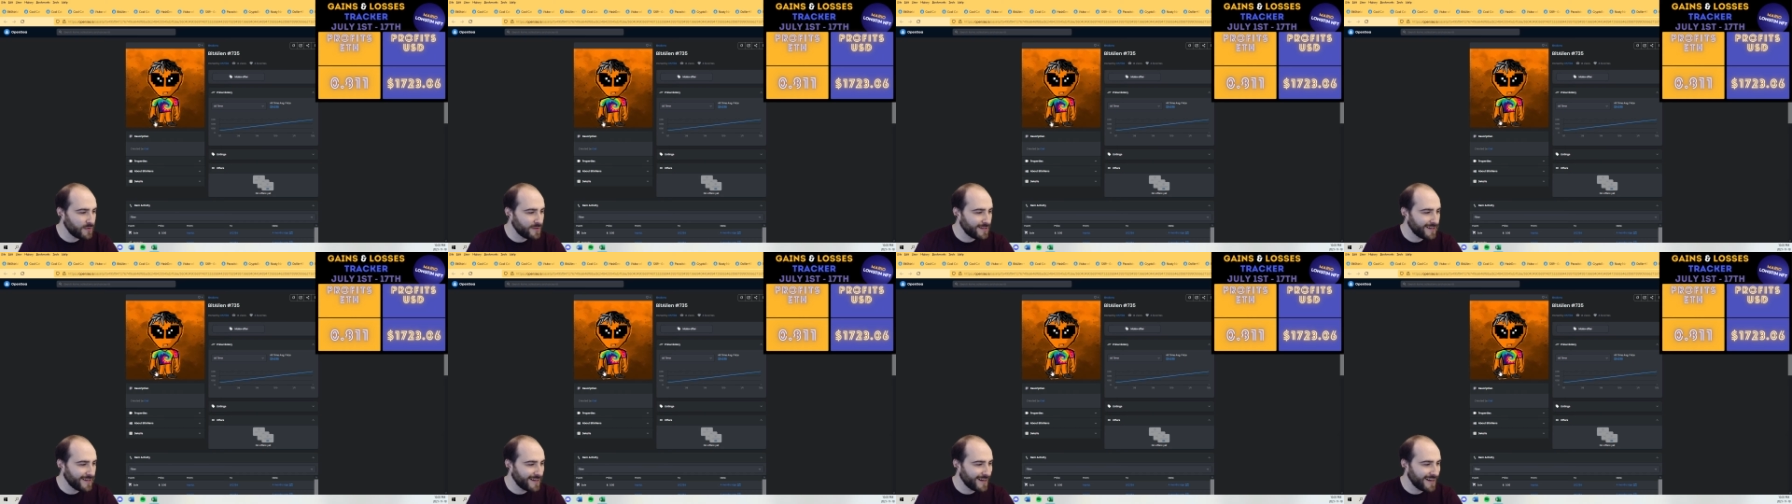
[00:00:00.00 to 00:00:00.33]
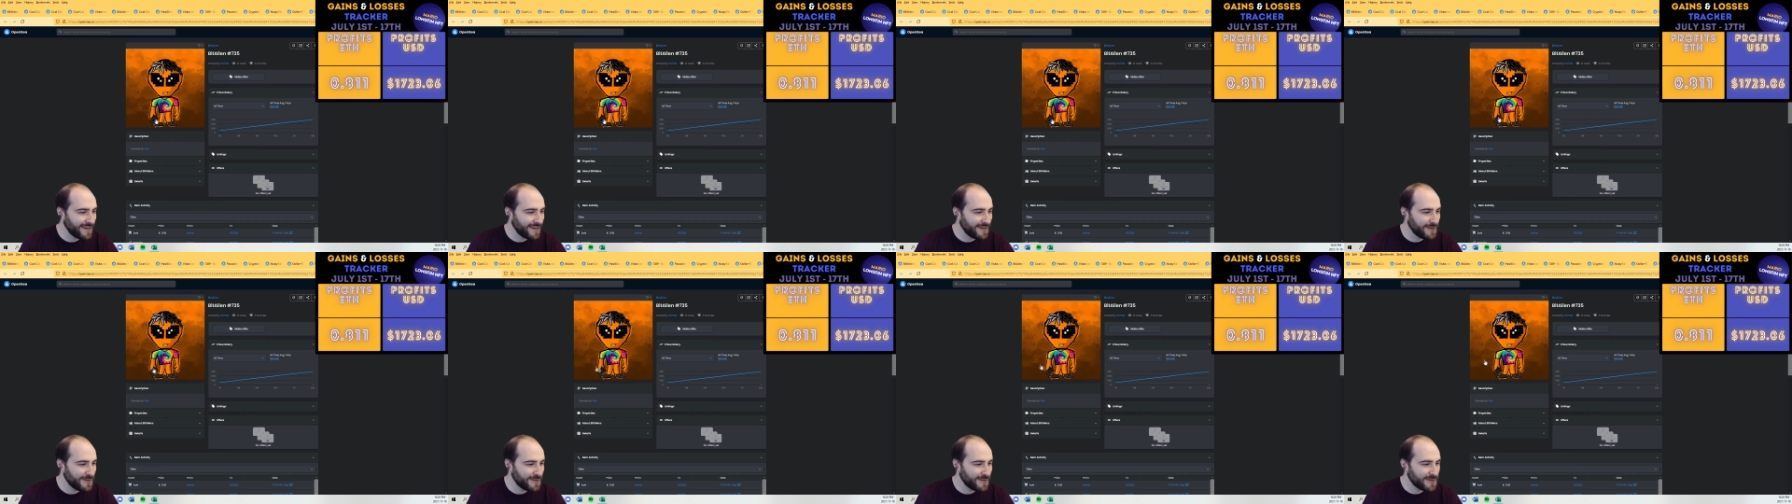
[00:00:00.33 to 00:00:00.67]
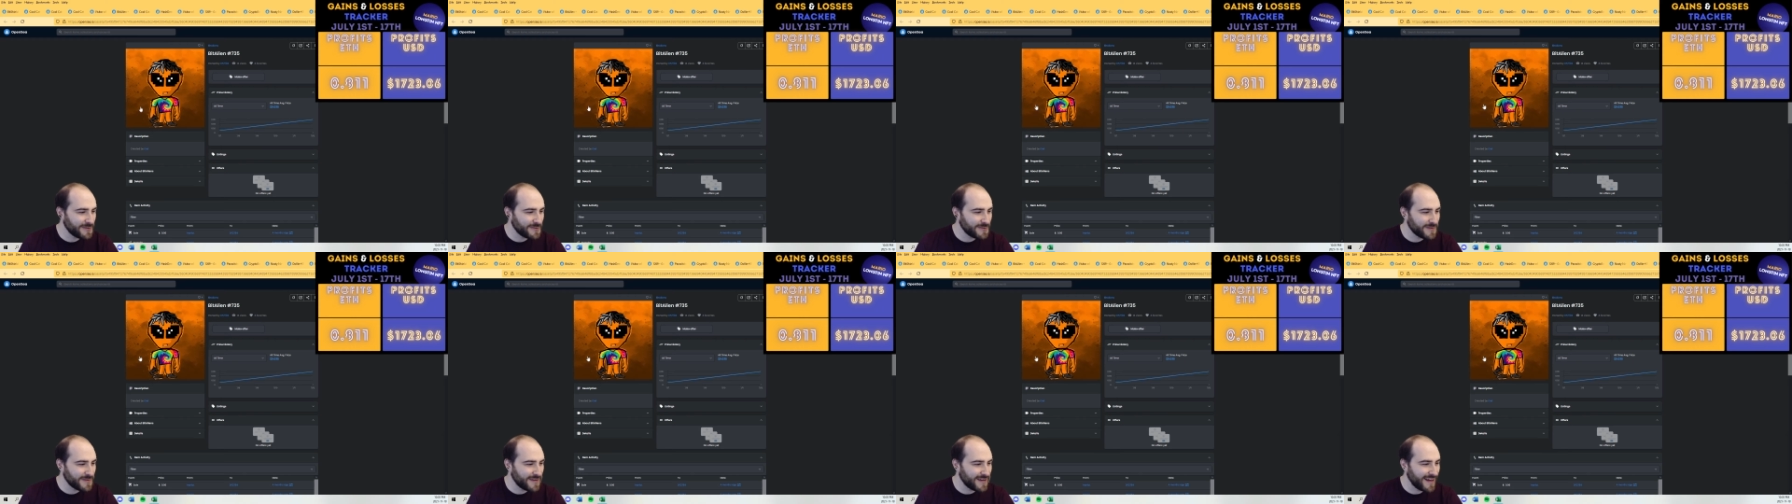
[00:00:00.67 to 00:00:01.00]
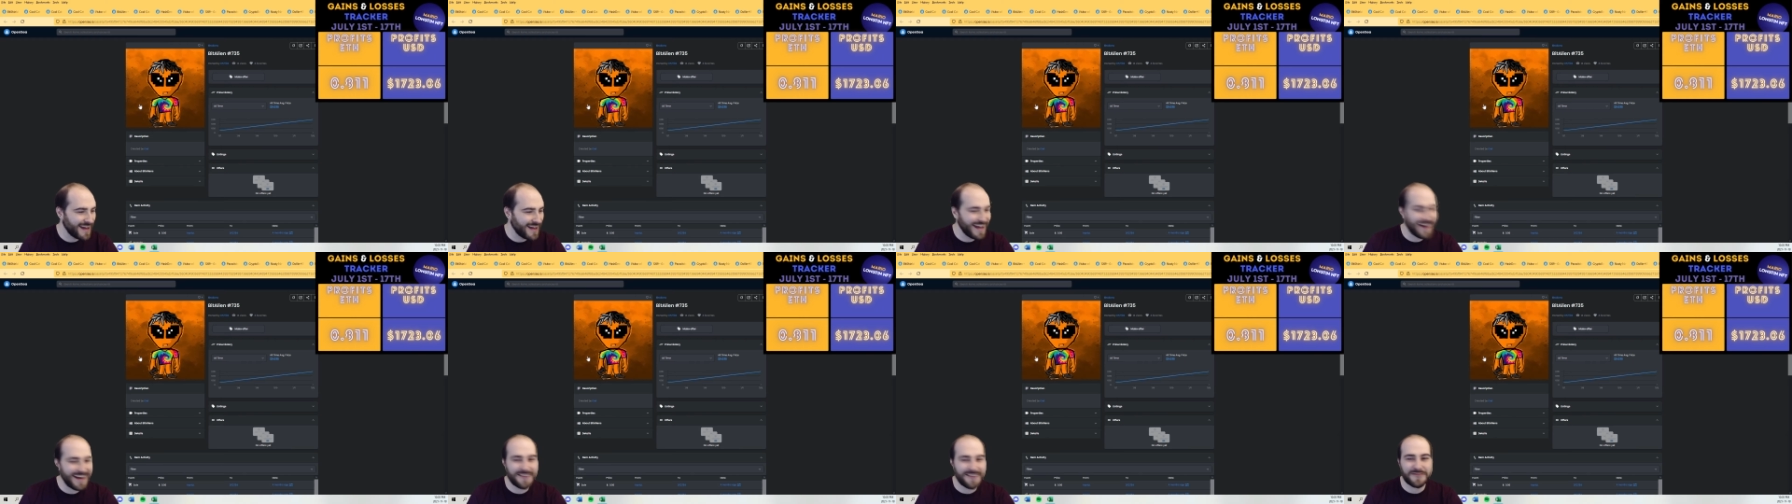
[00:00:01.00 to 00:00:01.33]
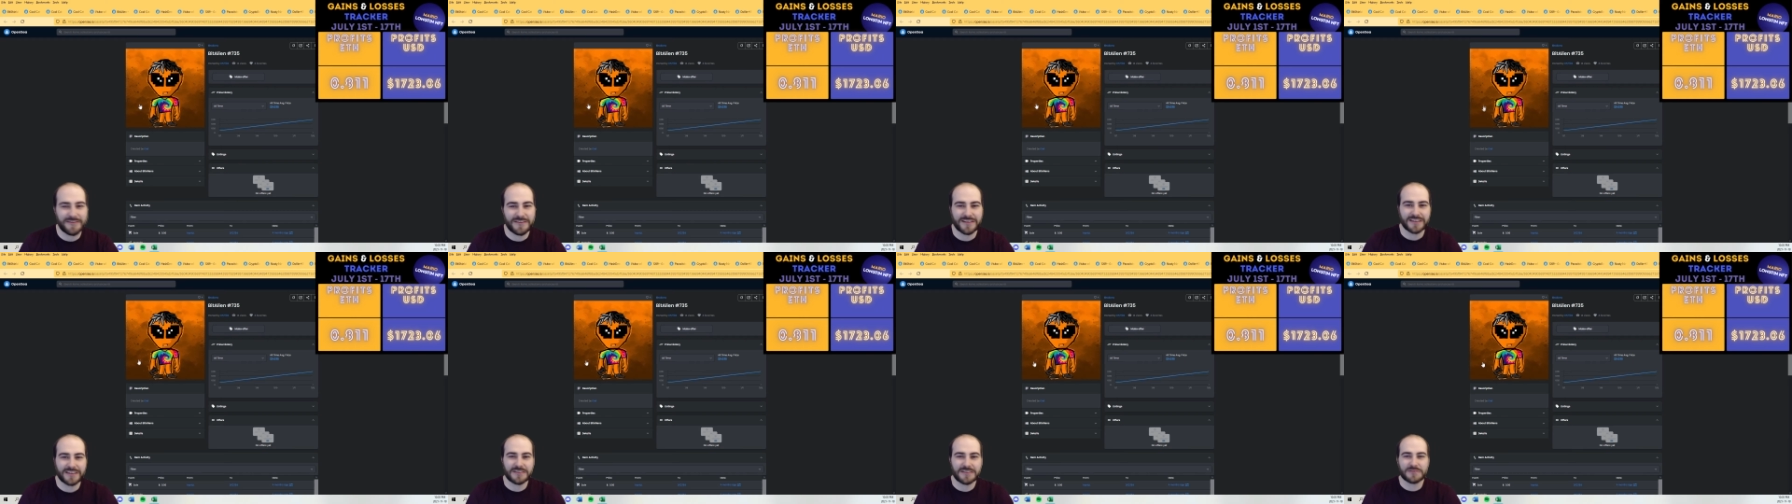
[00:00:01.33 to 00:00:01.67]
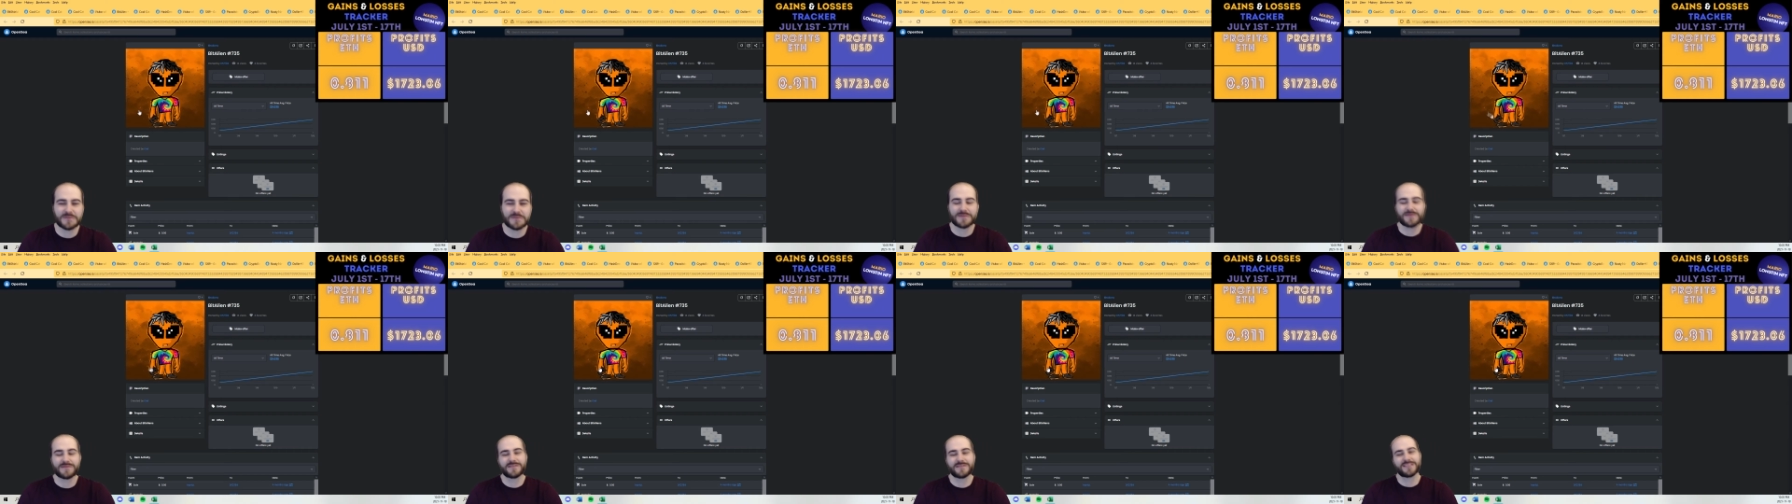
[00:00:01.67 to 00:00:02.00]
I knew this one. I had a feeling this
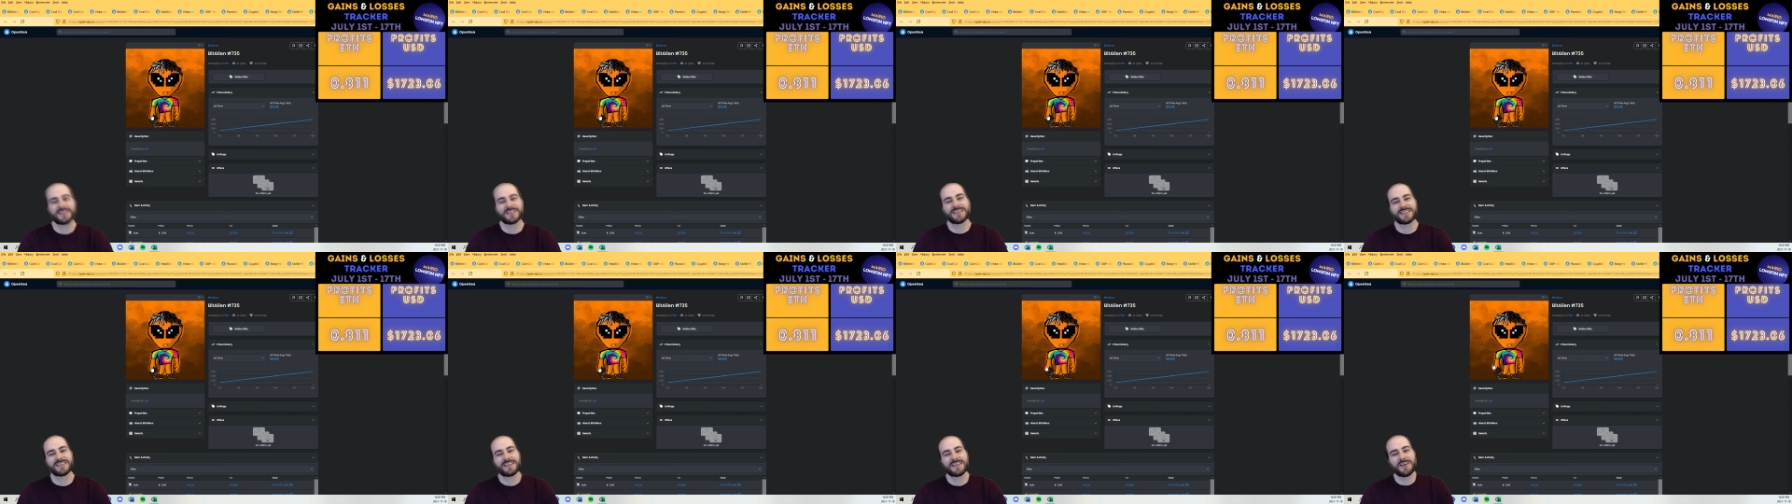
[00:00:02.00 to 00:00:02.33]
one was gonna sell